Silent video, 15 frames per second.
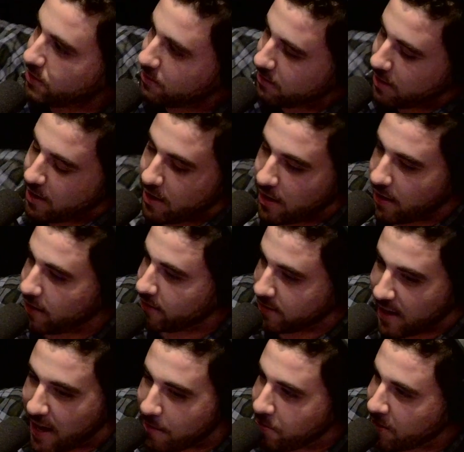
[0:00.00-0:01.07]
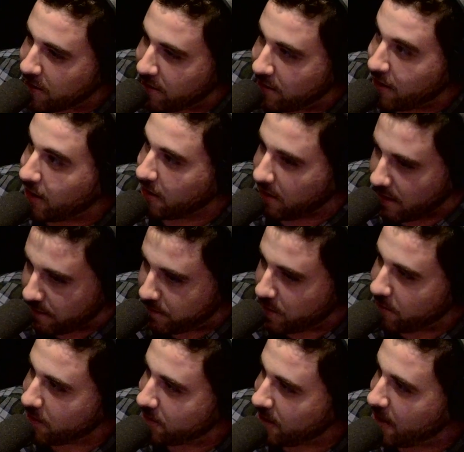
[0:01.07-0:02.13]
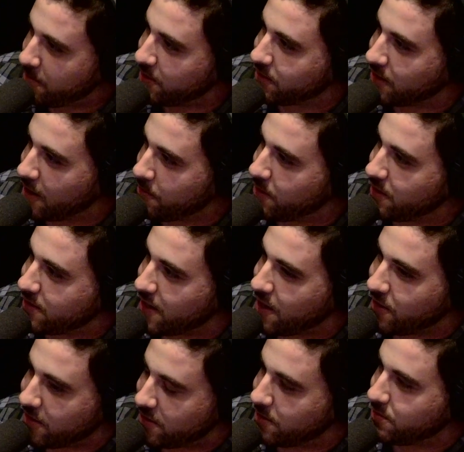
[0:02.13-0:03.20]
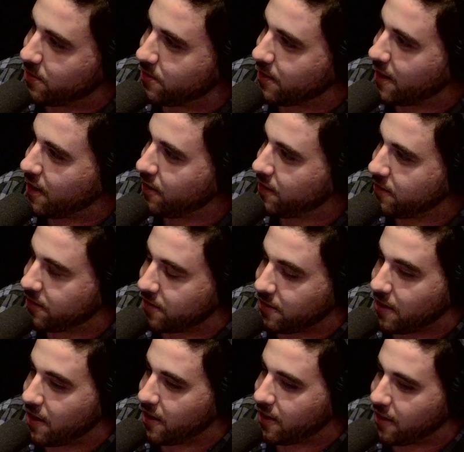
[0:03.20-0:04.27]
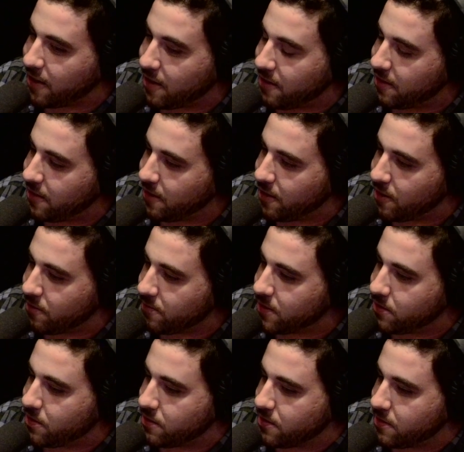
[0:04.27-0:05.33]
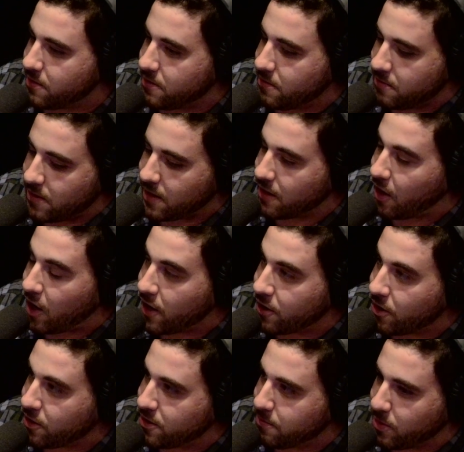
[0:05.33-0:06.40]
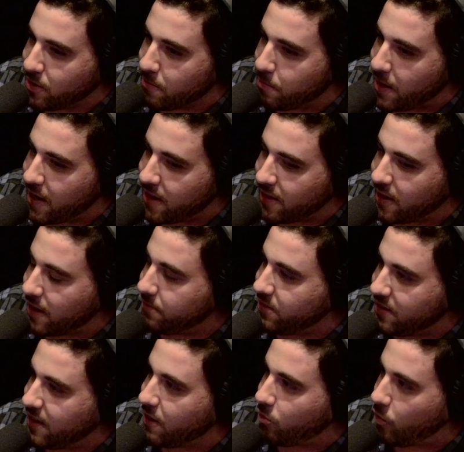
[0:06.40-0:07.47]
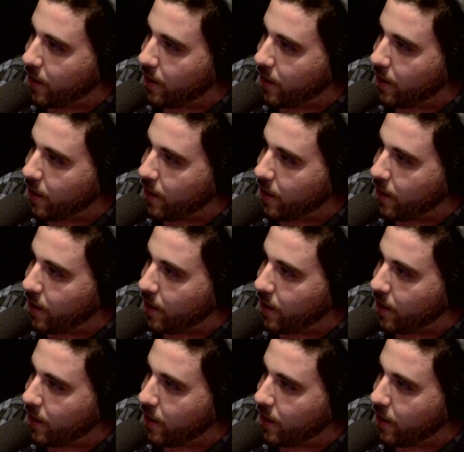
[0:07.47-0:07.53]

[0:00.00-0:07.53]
like, it's happening. Leftover Salmon's coming to town at Gypsy Sally's. And, uh, you know, it's just an honor to book a band that I've seen at